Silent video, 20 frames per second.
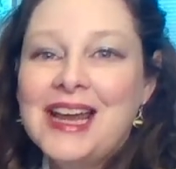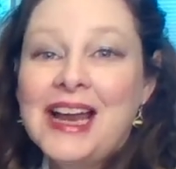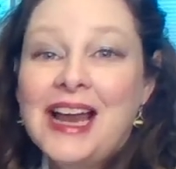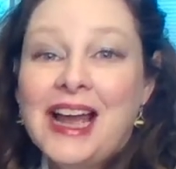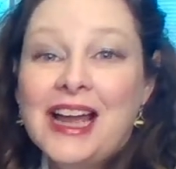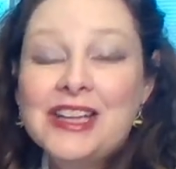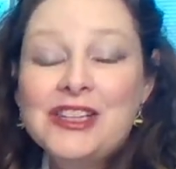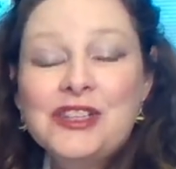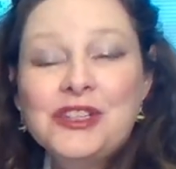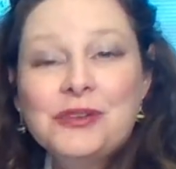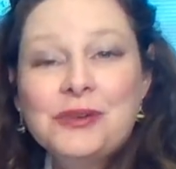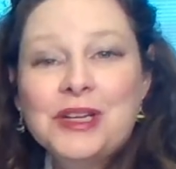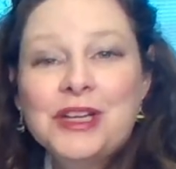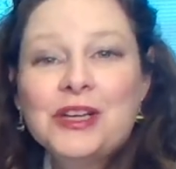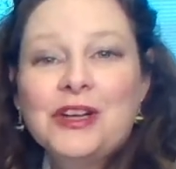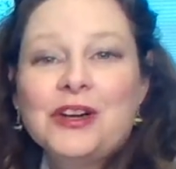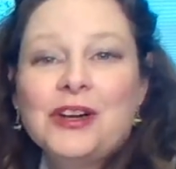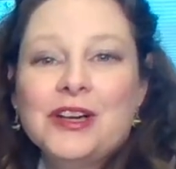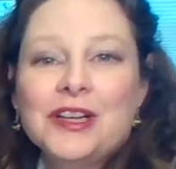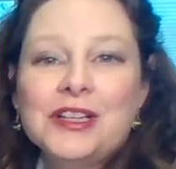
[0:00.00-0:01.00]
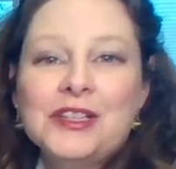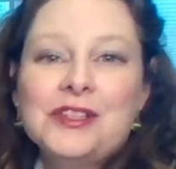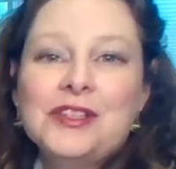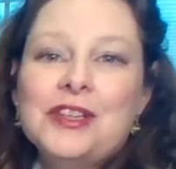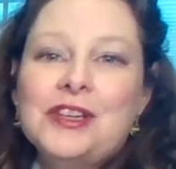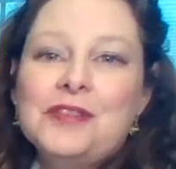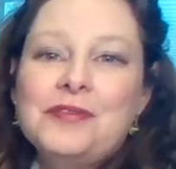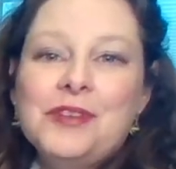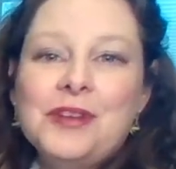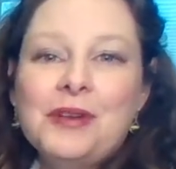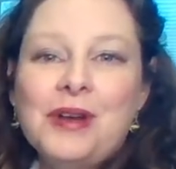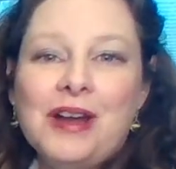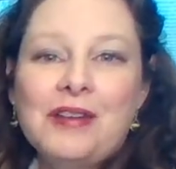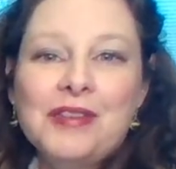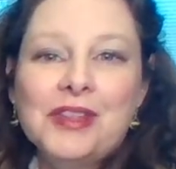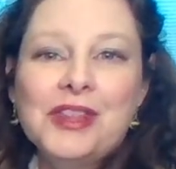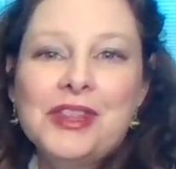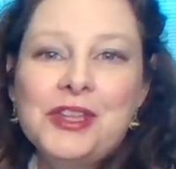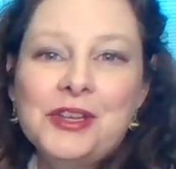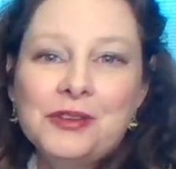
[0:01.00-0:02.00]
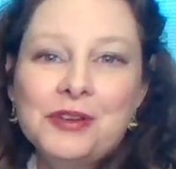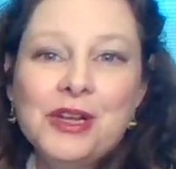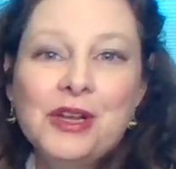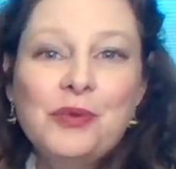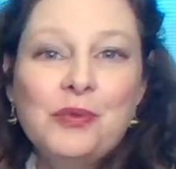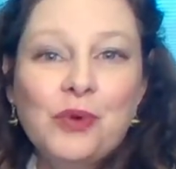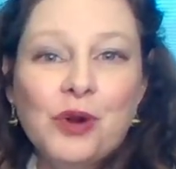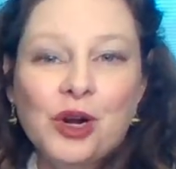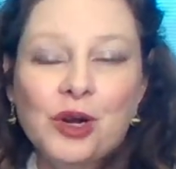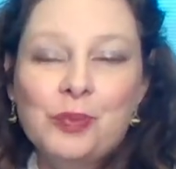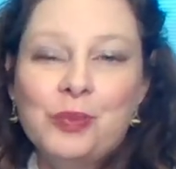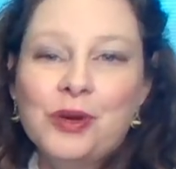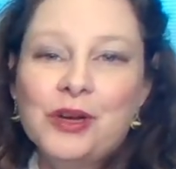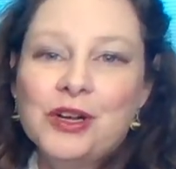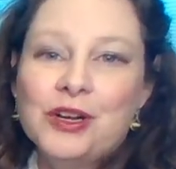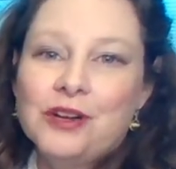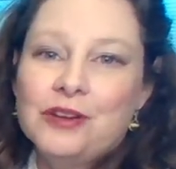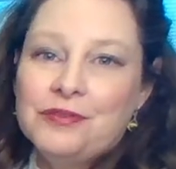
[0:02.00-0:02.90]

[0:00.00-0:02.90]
I do encourage that if you have a theory workbook or